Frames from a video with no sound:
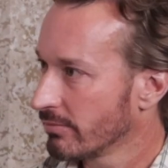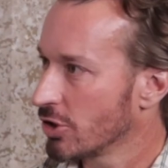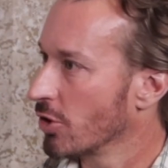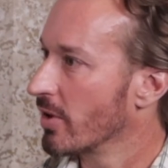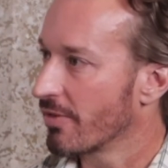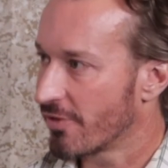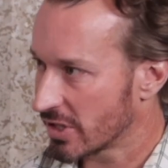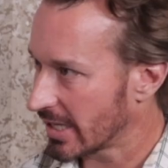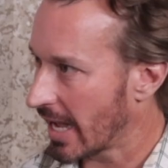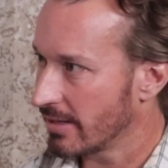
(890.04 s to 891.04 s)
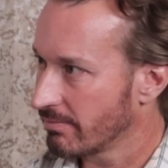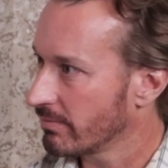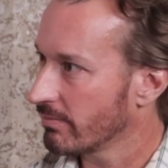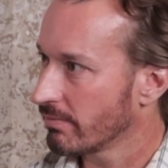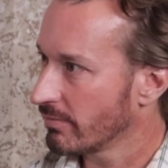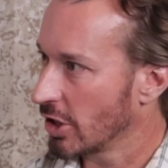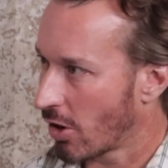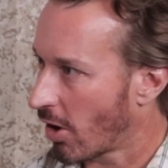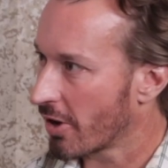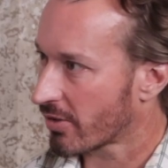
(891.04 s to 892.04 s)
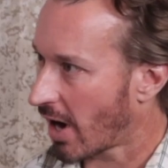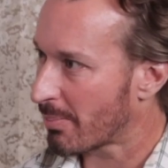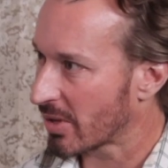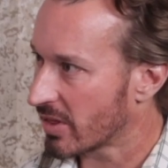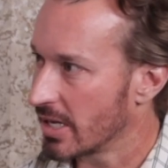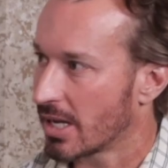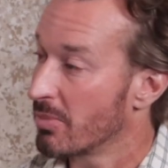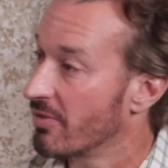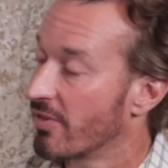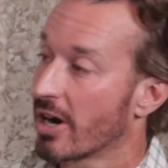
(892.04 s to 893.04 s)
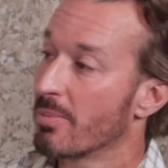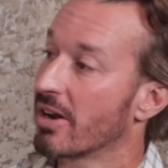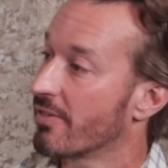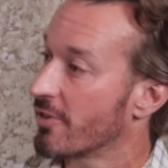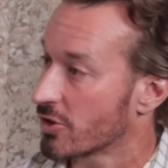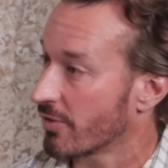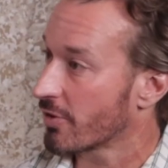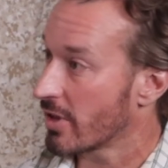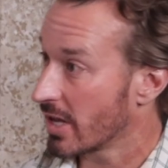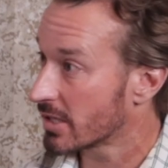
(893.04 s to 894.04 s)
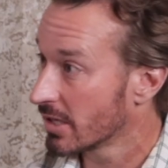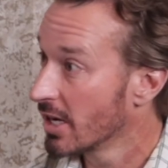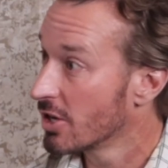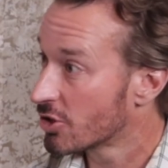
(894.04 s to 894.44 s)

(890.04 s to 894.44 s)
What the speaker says: doing the facet, arthropathy can be very beneficial for this.